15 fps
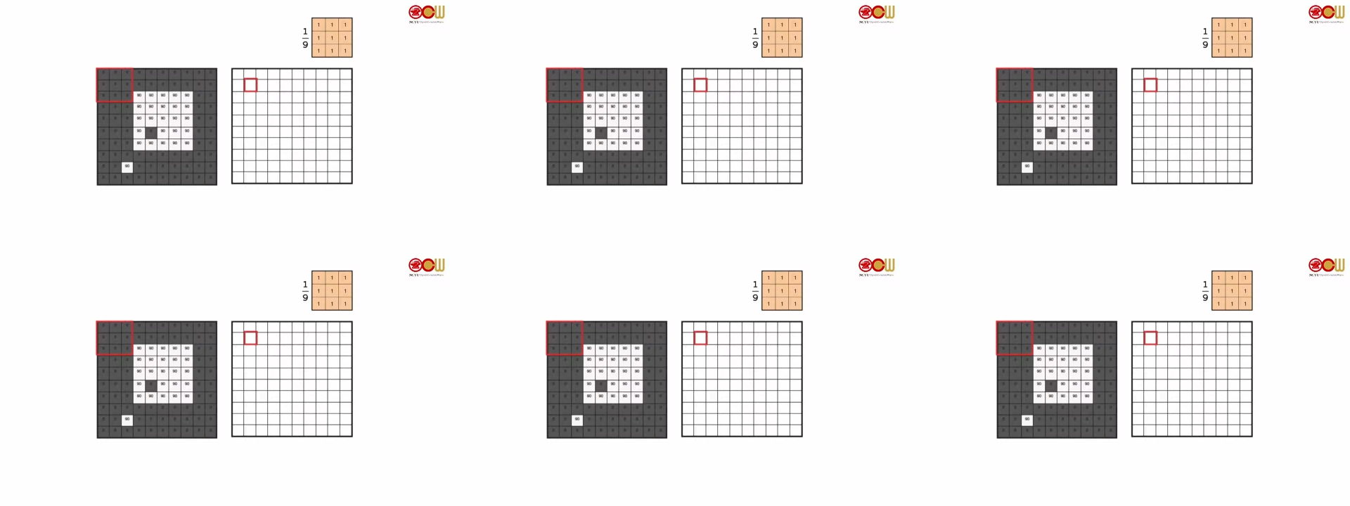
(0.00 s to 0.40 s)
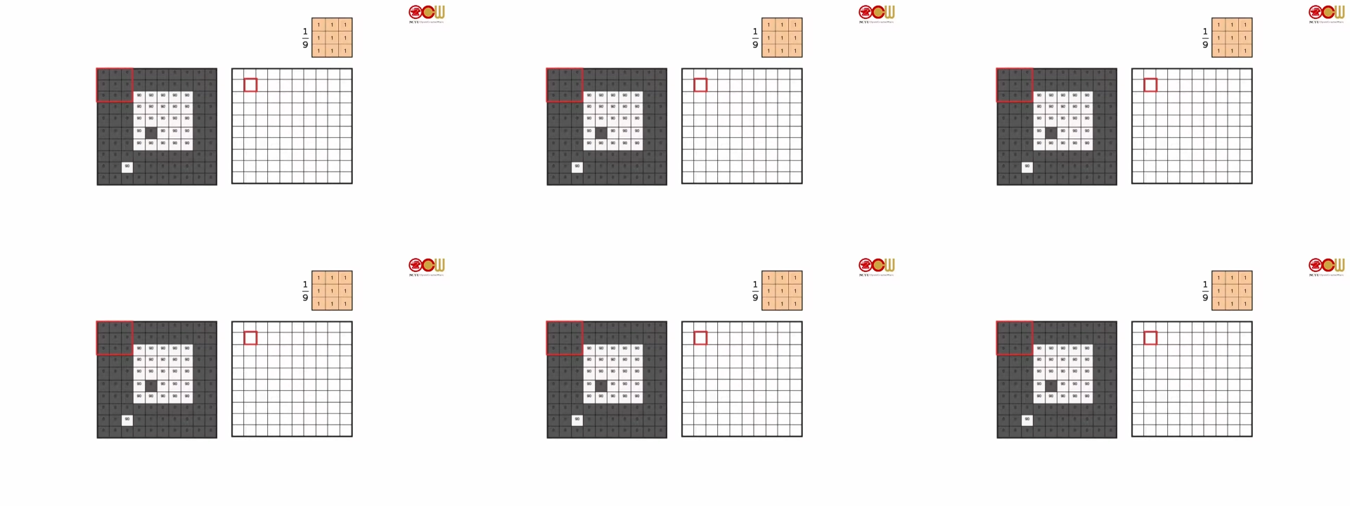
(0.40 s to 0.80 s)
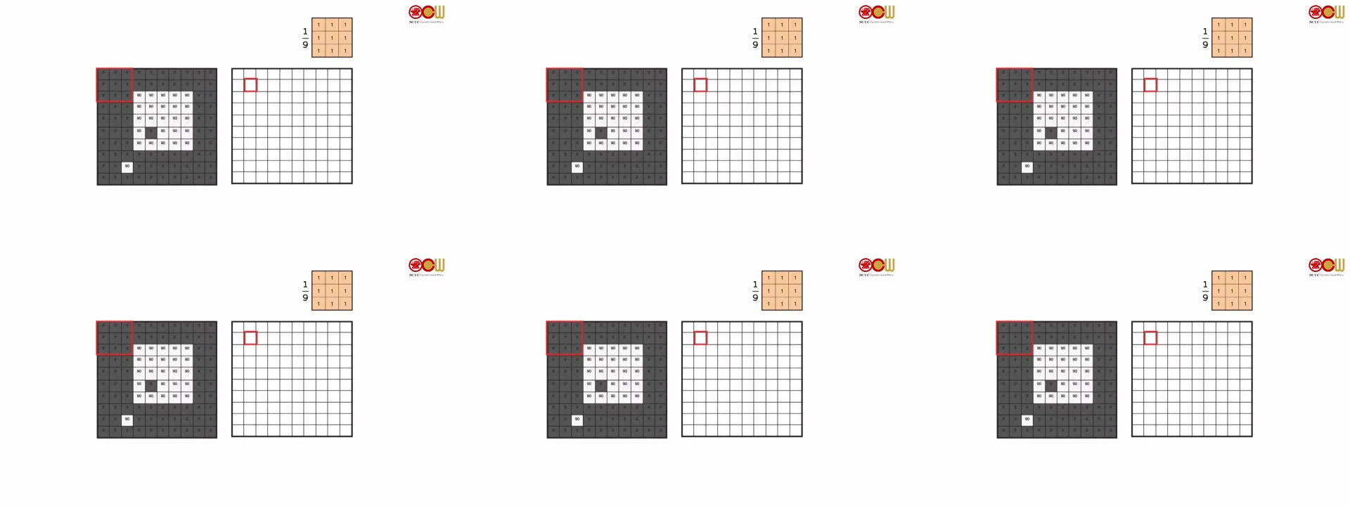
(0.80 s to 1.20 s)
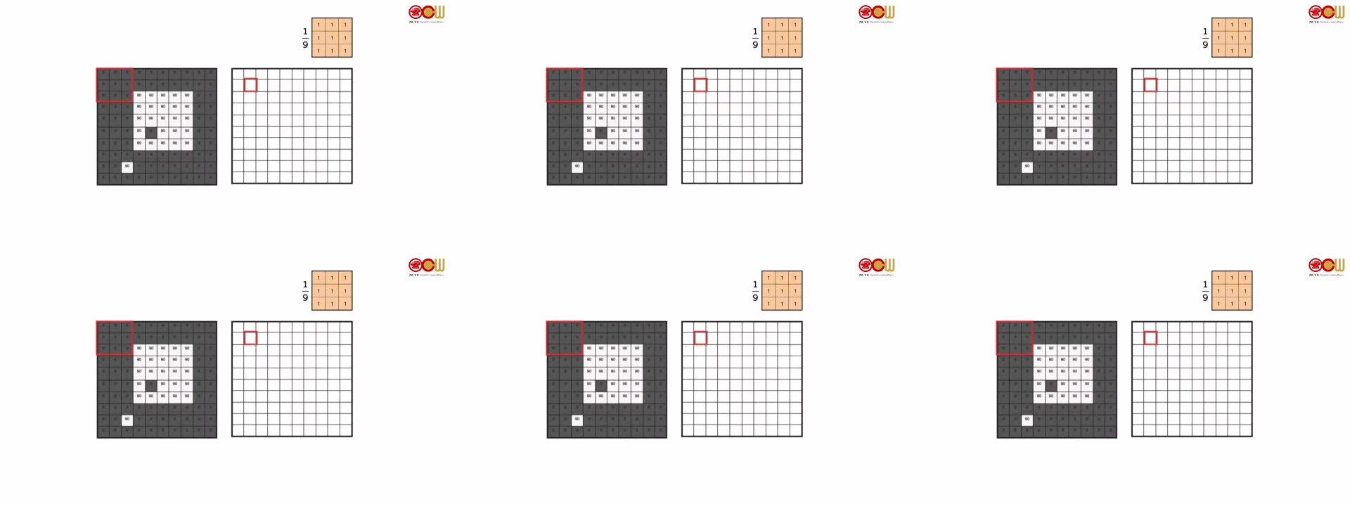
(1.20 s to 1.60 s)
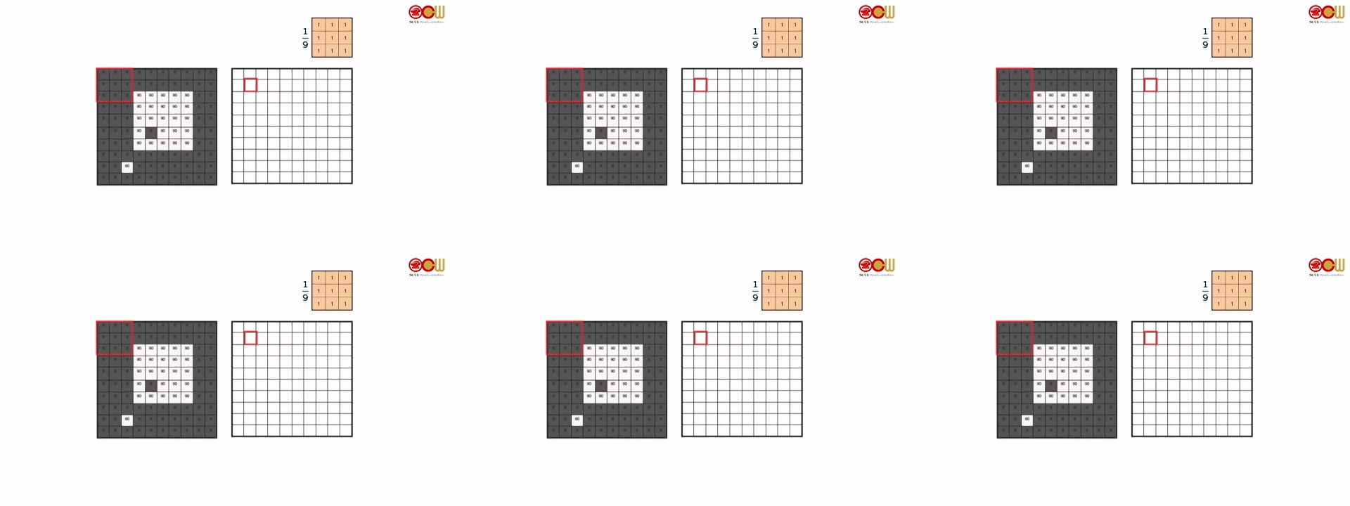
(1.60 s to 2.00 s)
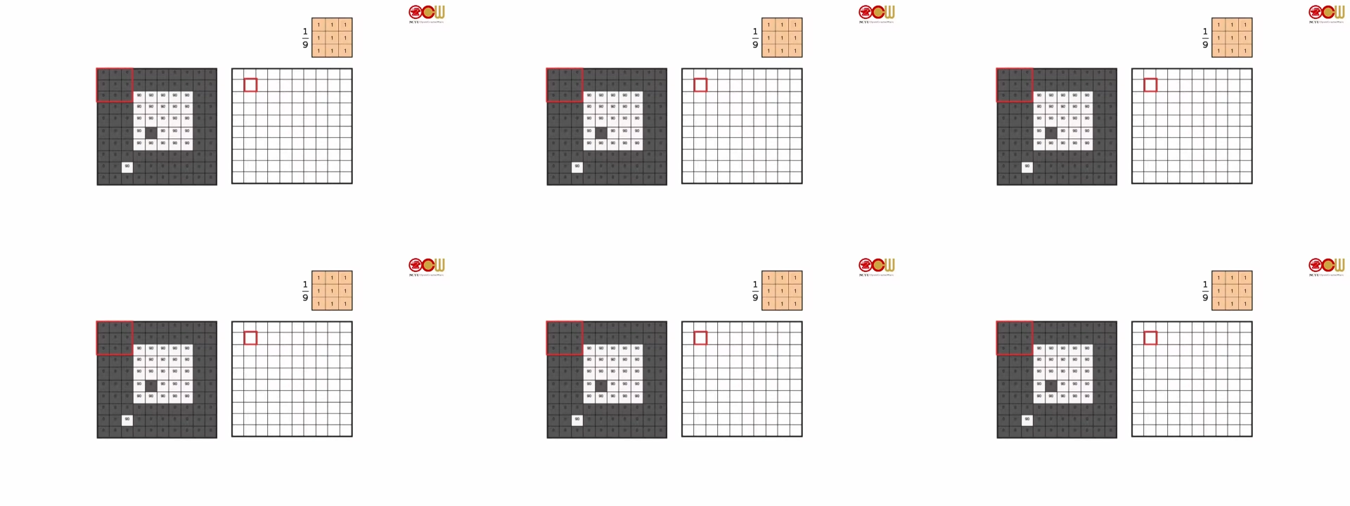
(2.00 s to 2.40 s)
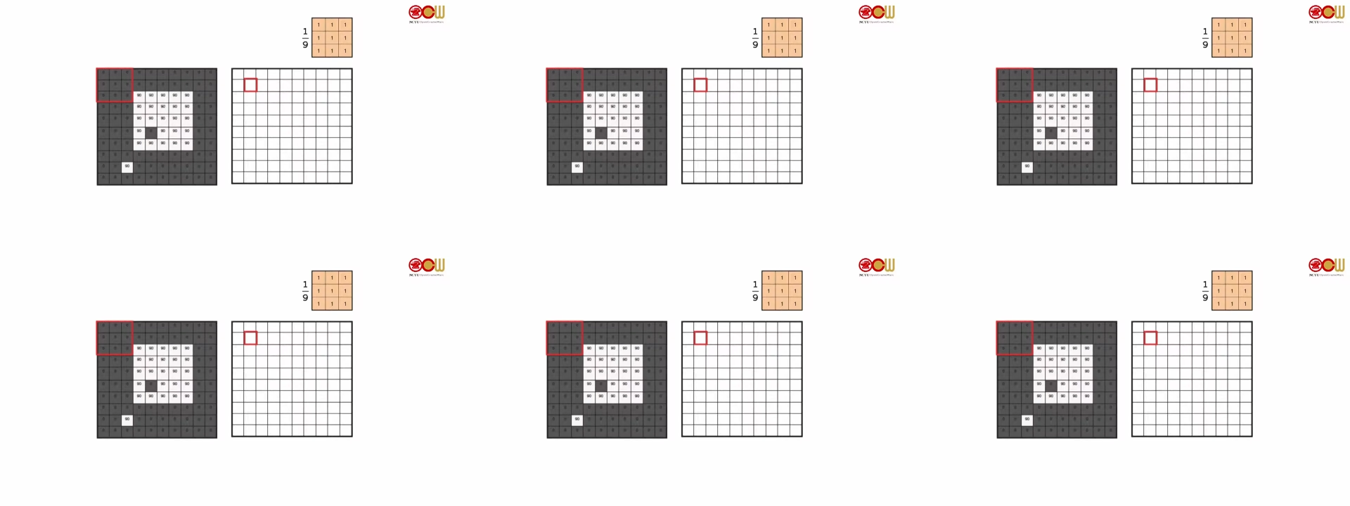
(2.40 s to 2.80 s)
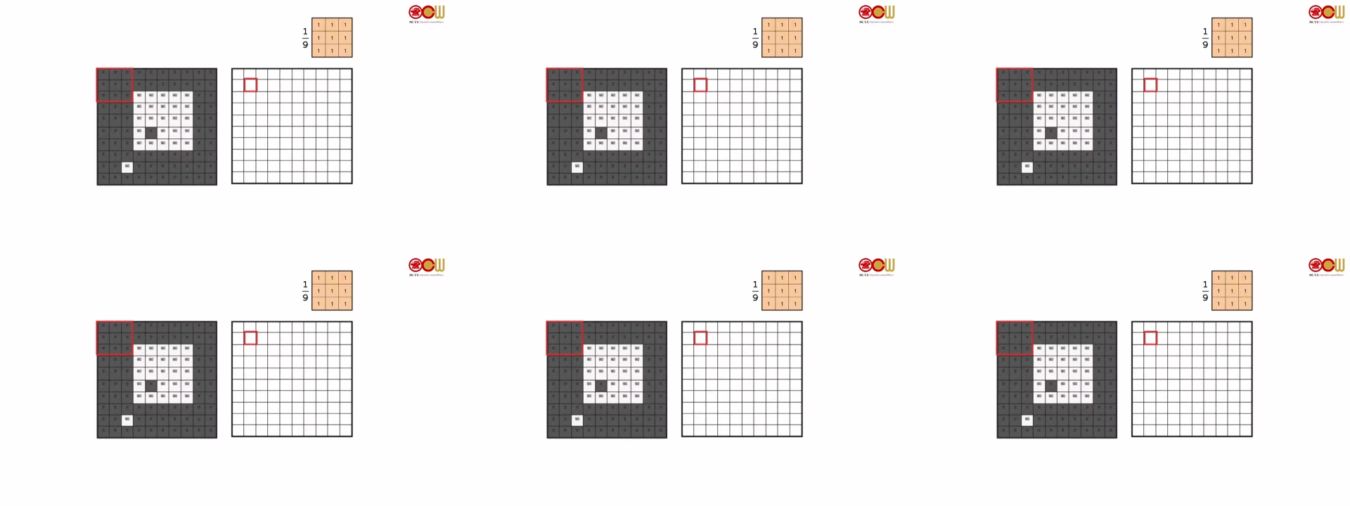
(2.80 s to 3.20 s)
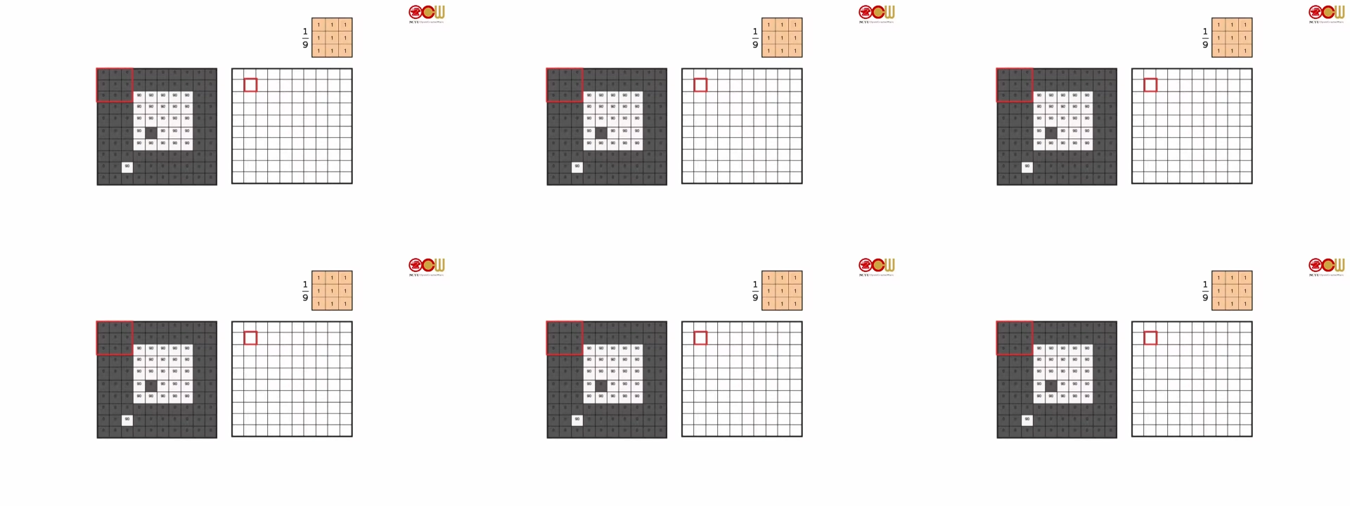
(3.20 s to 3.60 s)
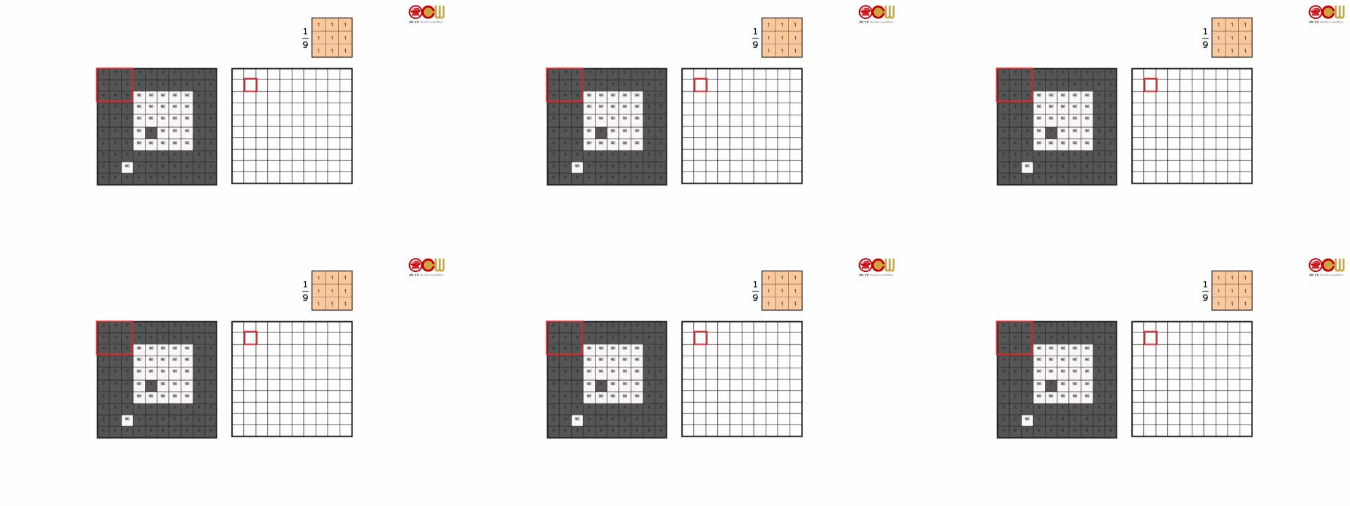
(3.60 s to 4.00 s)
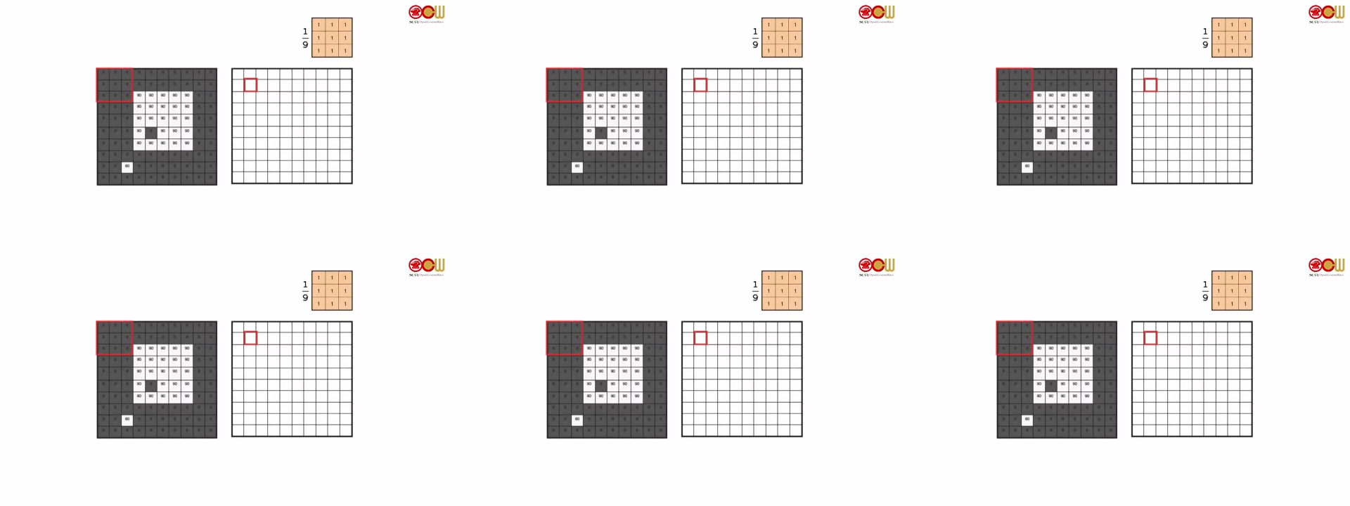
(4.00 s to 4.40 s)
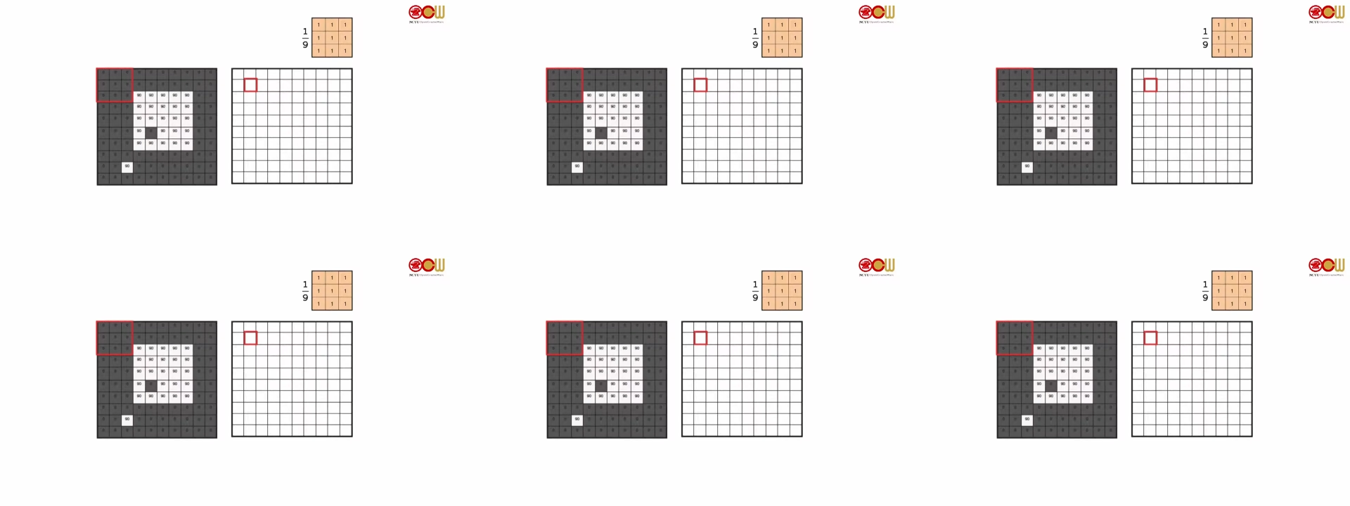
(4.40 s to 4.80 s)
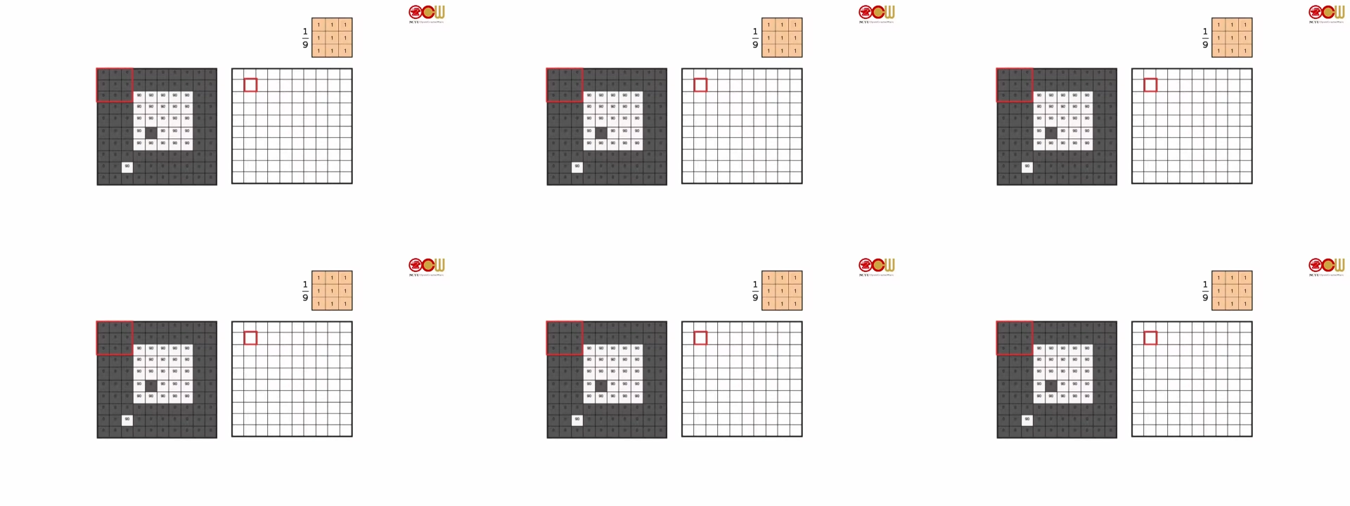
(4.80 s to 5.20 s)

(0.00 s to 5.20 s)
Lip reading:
Nobody's mouth can be seen.